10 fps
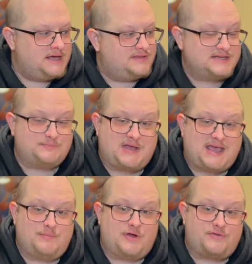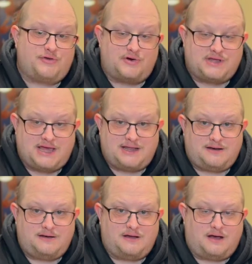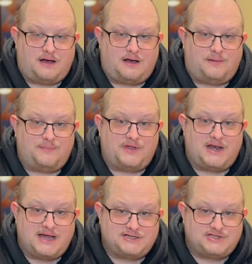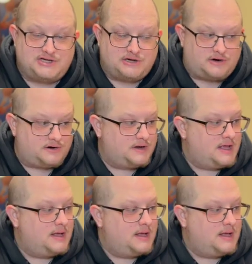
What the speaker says: This became their third kit the next year,